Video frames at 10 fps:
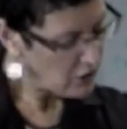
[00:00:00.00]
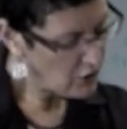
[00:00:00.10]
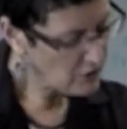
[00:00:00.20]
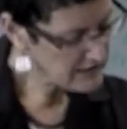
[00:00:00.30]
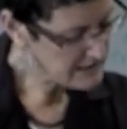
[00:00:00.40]

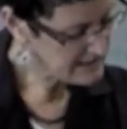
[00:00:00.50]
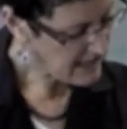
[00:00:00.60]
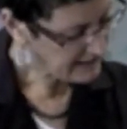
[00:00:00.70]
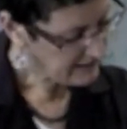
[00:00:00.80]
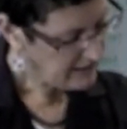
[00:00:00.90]
Cook's
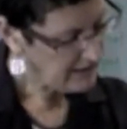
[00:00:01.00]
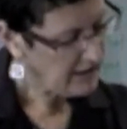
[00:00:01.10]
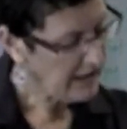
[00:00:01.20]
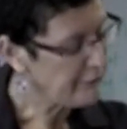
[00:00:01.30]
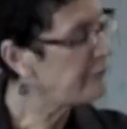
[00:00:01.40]
study
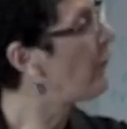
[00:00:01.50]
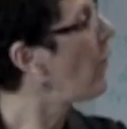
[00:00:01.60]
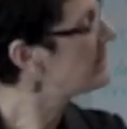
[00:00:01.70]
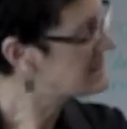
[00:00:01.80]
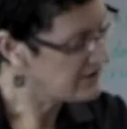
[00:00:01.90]
in
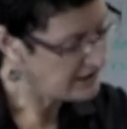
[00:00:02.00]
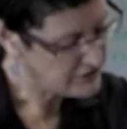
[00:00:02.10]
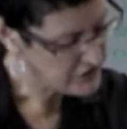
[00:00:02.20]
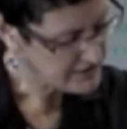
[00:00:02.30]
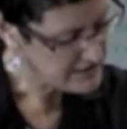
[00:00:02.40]
four Australian
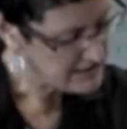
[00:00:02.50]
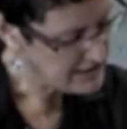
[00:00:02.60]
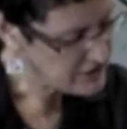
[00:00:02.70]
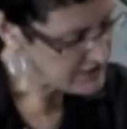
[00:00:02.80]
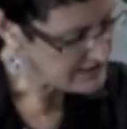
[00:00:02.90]

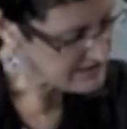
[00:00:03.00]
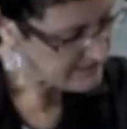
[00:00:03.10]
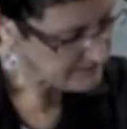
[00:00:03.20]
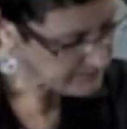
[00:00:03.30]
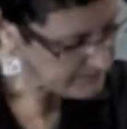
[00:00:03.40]
jurisdictions